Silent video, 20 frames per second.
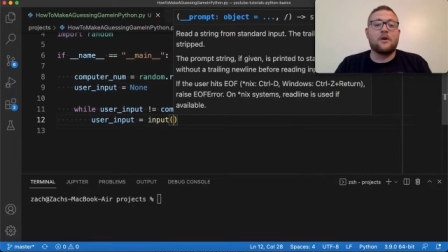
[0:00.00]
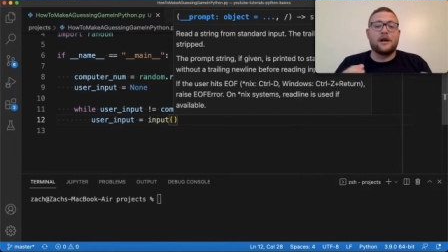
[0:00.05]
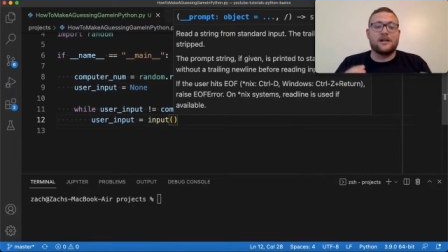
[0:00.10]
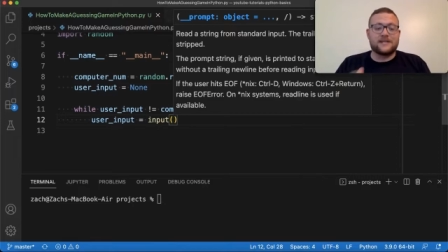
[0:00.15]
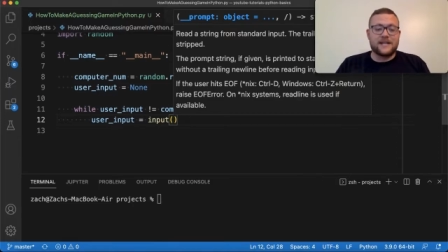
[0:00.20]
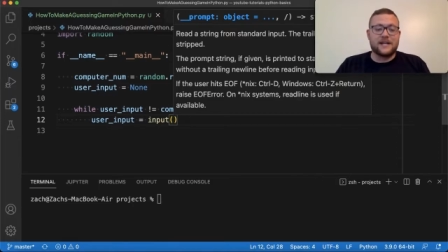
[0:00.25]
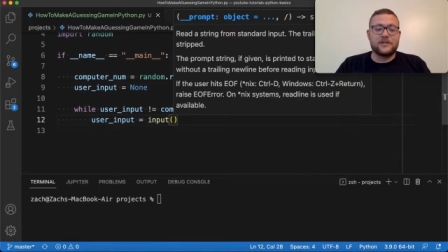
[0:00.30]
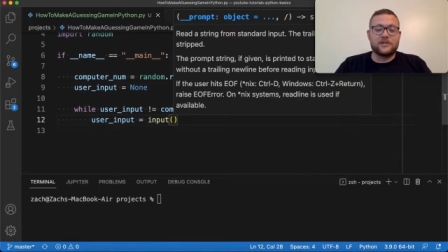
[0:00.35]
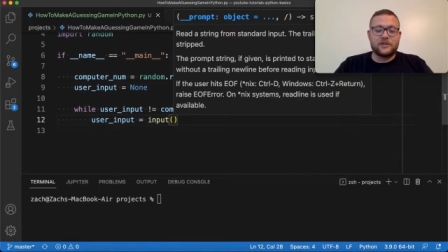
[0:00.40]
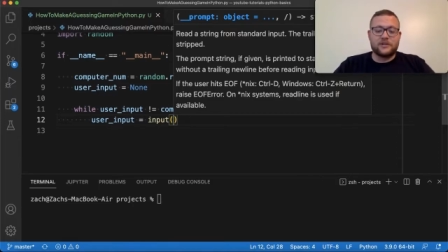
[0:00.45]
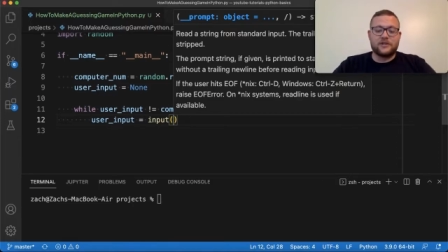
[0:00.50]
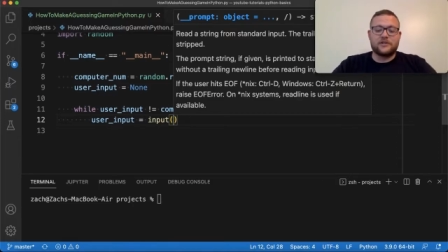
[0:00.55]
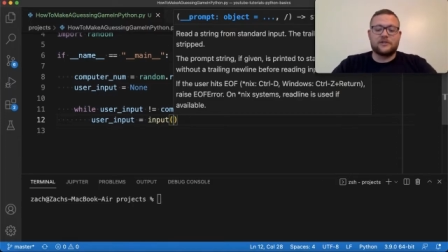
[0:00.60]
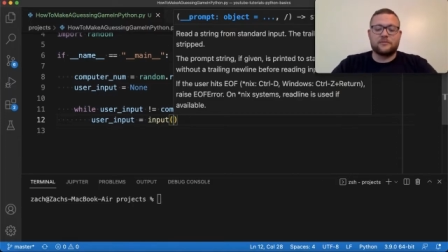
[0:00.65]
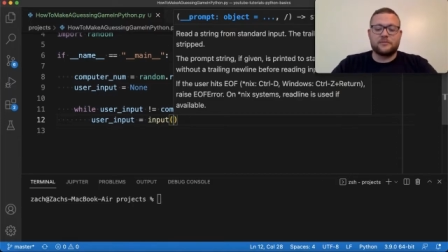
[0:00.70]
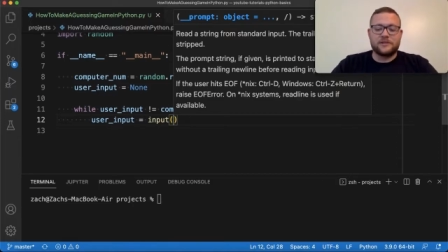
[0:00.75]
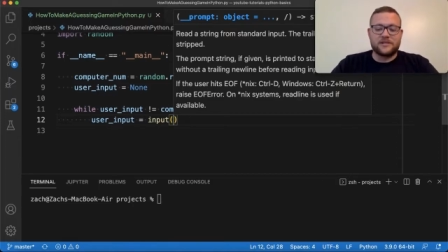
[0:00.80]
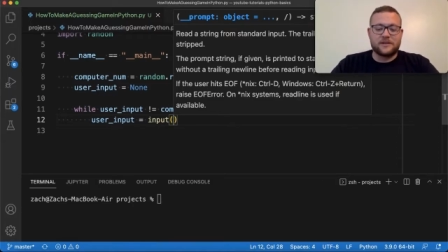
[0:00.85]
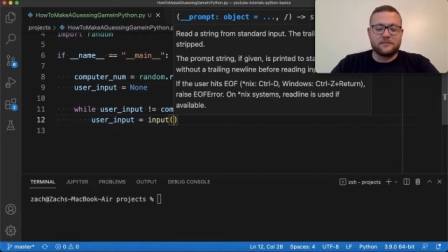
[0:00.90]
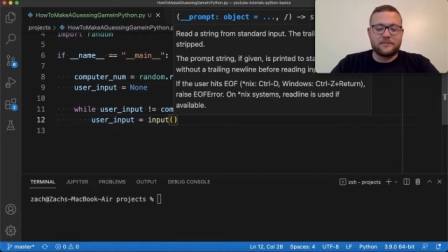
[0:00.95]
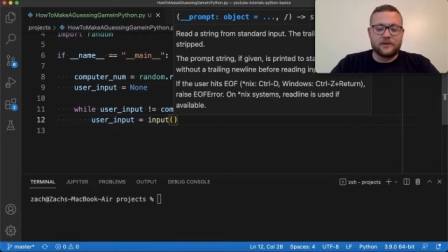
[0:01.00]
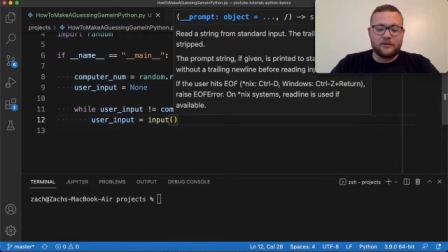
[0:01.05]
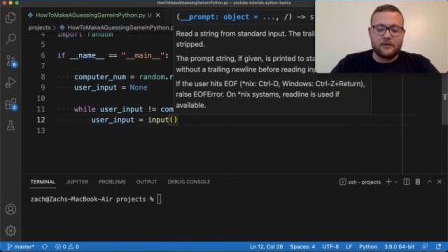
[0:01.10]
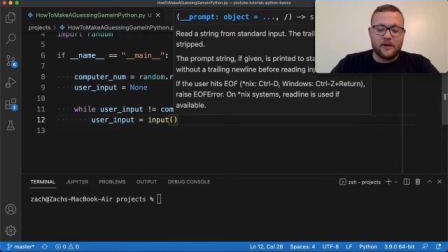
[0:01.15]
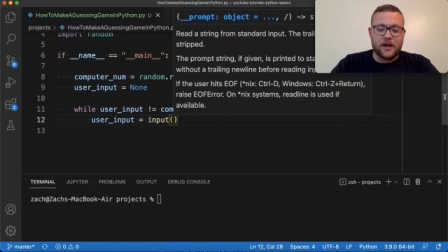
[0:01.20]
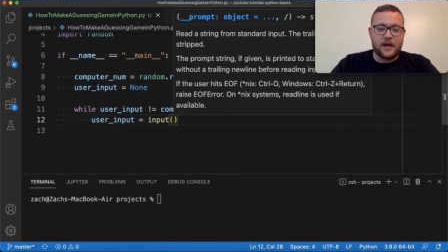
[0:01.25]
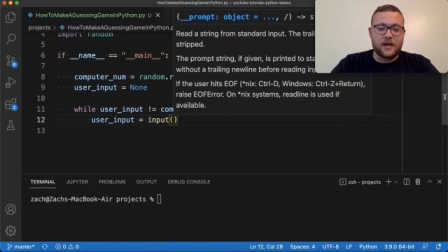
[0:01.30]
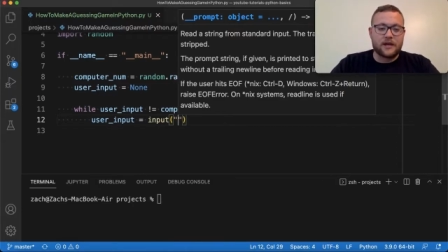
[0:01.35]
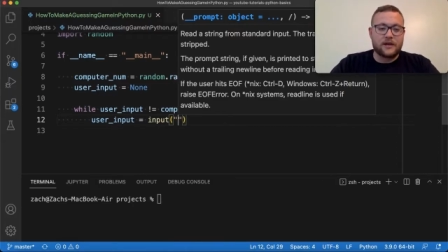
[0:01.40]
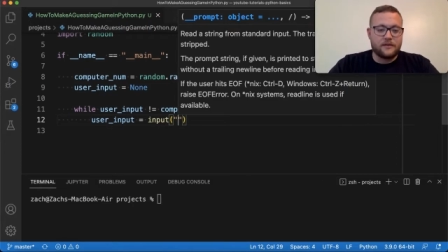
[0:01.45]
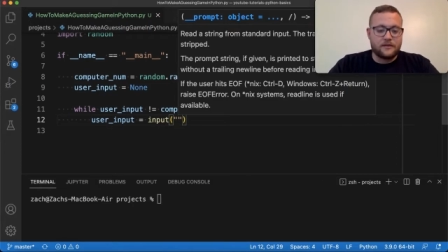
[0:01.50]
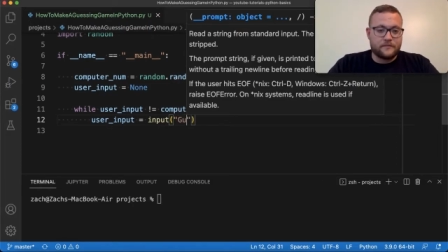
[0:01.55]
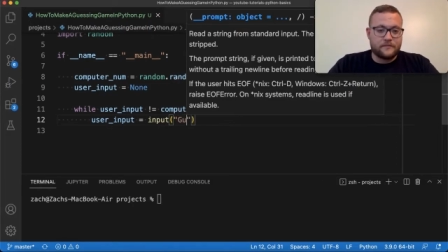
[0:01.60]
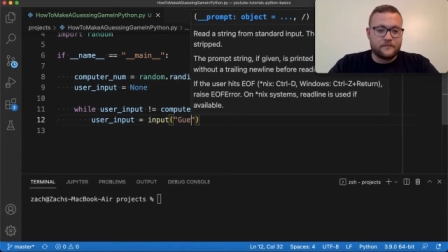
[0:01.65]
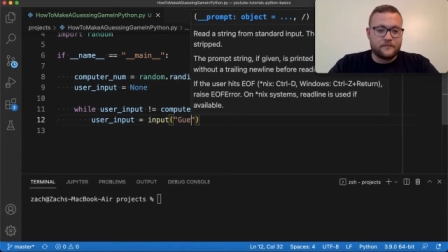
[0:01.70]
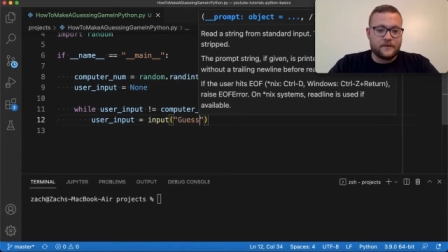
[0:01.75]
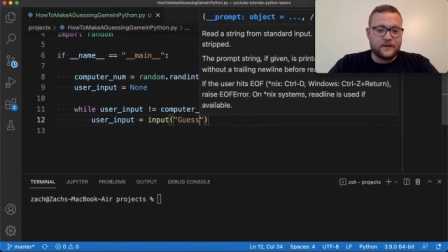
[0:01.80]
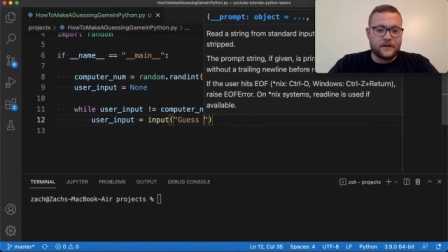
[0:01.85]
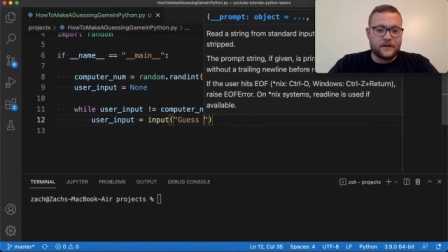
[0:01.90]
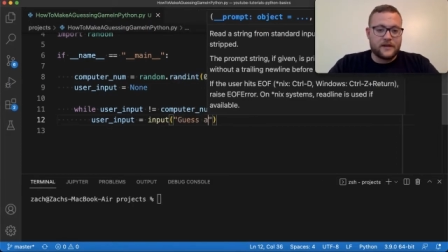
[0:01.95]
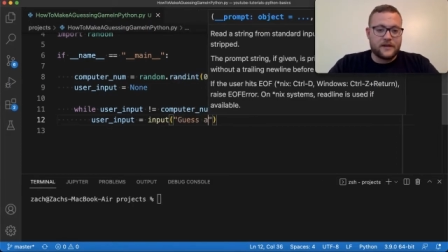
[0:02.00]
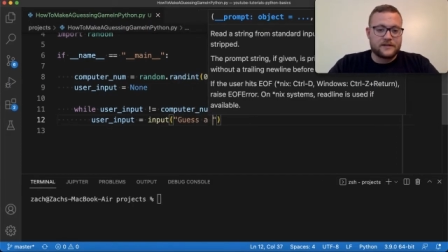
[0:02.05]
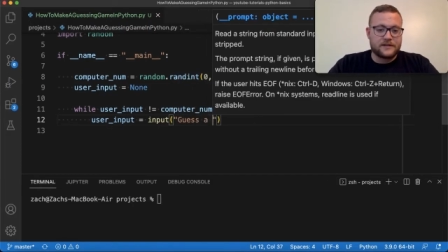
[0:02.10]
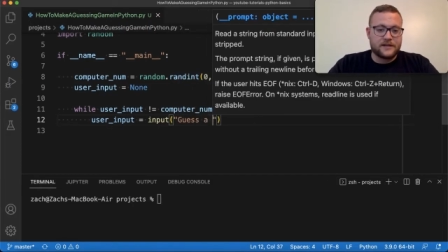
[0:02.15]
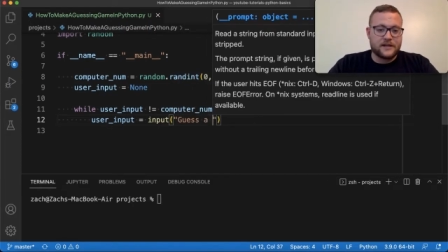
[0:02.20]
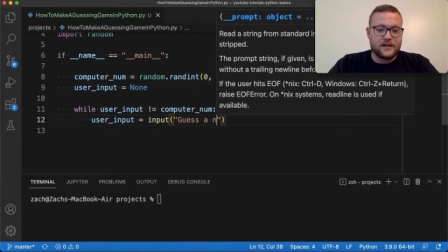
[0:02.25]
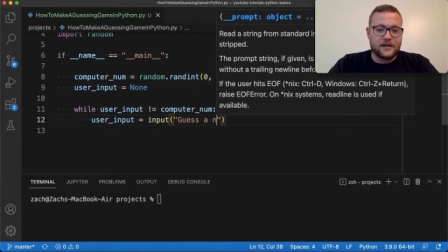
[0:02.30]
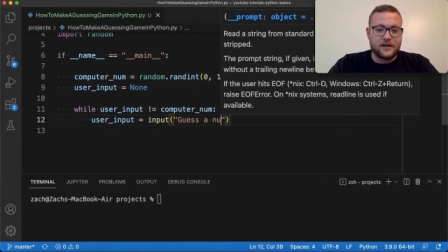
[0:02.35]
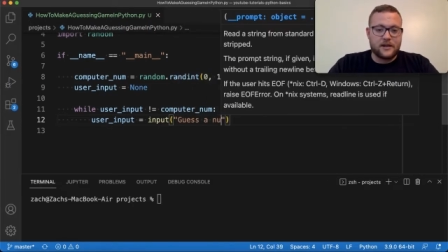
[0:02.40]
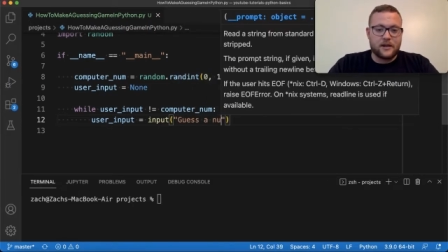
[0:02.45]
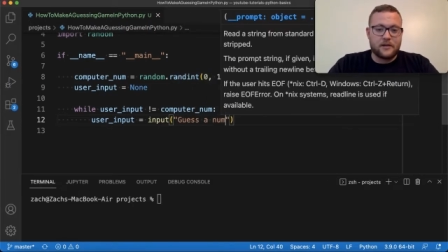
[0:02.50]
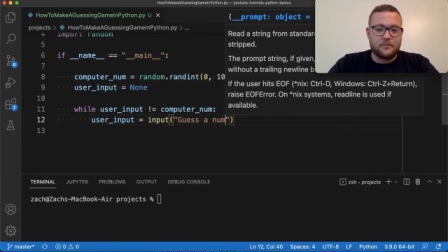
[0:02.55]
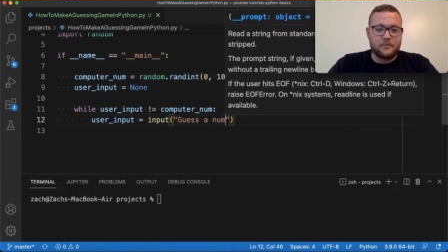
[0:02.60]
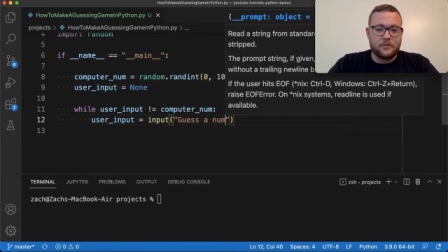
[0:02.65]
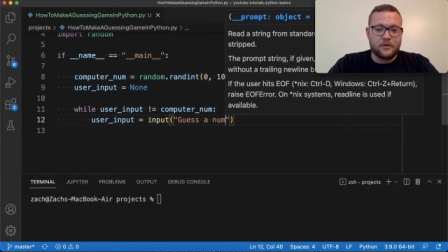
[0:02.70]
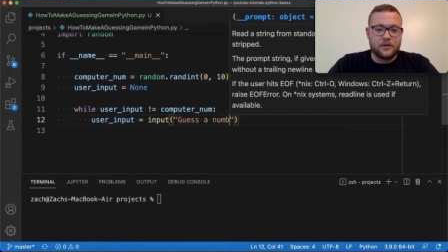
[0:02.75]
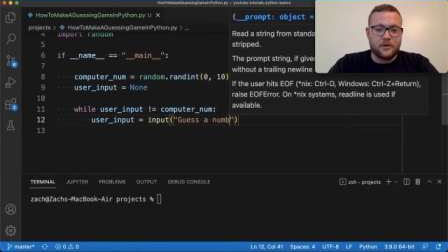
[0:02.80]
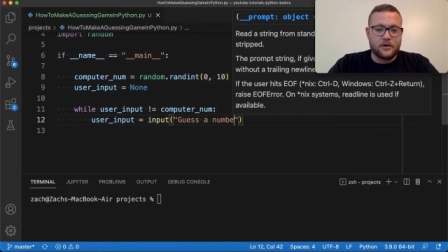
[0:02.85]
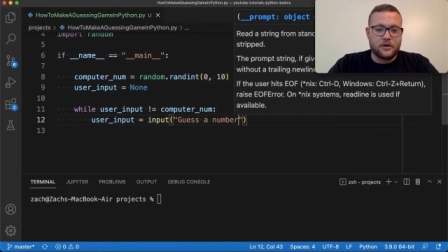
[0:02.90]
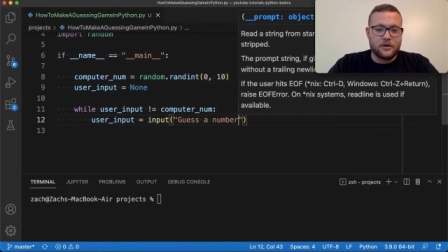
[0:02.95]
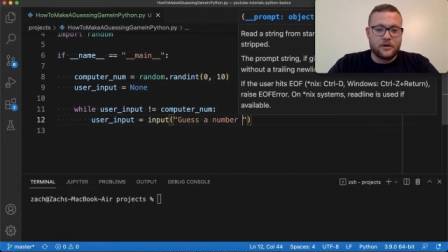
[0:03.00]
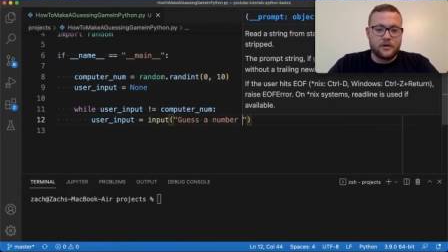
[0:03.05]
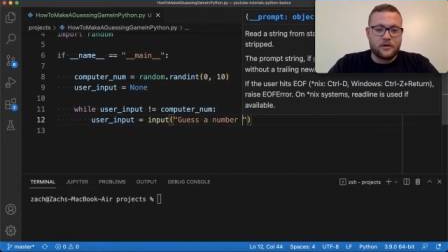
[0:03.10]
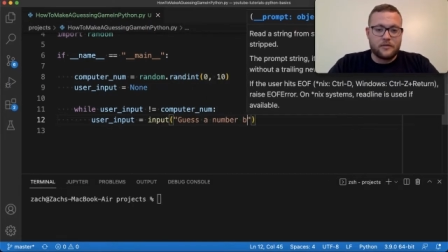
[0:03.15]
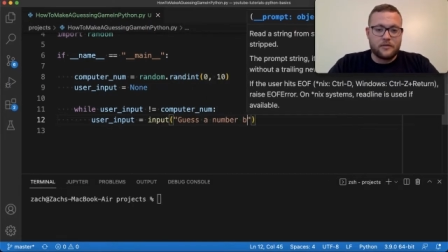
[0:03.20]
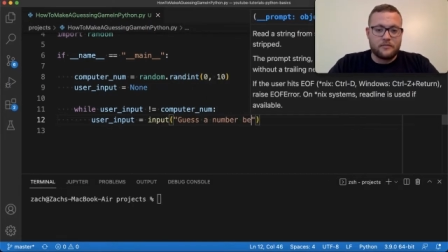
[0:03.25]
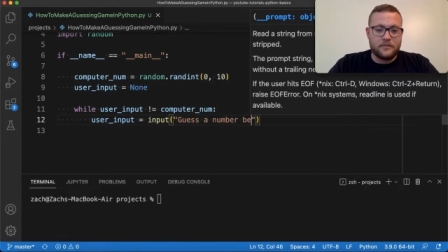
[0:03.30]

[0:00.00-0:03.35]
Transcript: essentially this will be something like, guess a number